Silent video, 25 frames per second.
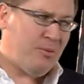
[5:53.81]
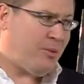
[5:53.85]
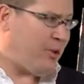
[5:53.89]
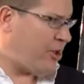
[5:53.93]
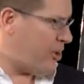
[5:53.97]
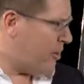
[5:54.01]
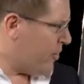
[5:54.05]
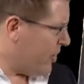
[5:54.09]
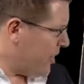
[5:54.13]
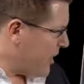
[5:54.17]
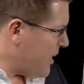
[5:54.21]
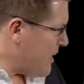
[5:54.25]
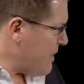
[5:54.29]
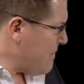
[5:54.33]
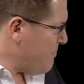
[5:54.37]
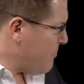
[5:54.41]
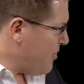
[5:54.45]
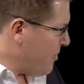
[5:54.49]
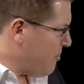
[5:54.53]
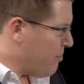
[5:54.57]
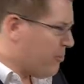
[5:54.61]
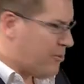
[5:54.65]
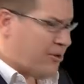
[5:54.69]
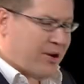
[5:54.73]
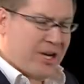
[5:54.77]
We've got to keep
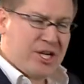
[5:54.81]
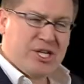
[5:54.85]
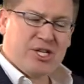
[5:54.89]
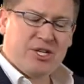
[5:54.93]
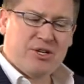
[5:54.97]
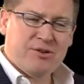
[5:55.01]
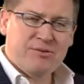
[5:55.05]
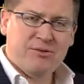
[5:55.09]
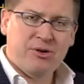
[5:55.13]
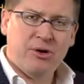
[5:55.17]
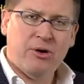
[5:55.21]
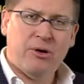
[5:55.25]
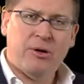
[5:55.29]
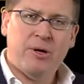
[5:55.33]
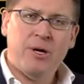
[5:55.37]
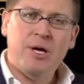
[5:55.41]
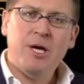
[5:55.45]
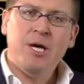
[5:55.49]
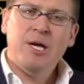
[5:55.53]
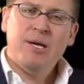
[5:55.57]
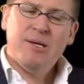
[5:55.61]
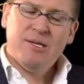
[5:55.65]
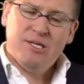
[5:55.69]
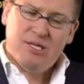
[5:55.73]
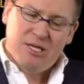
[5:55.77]
the pressure on
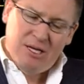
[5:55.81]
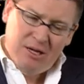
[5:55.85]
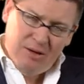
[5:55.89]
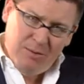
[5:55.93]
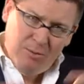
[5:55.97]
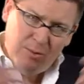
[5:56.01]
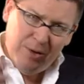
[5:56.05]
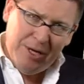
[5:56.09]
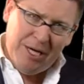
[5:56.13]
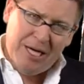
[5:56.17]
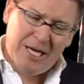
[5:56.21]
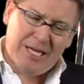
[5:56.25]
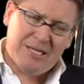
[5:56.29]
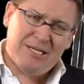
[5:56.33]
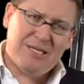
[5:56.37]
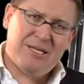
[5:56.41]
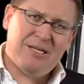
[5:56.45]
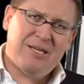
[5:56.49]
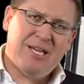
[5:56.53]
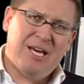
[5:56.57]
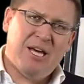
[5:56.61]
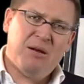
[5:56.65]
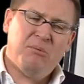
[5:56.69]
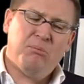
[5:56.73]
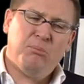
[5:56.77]
so that we get to
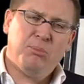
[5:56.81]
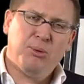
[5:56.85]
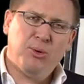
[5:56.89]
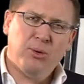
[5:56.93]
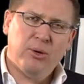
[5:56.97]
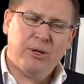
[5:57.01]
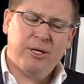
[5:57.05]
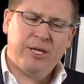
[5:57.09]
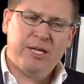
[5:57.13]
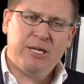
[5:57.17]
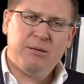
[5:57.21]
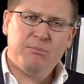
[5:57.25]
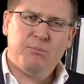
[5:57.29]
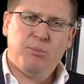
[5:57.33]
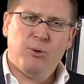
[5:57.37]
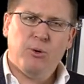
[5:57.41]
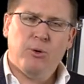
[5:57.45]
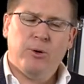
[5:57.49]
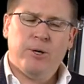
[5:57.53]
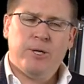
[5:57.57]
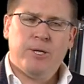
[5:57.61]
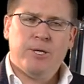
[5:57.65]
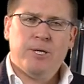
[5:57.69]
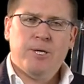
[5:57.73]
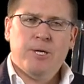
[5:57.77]
that boiling
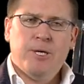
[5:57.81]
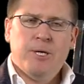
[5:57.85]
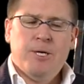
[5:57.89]
point.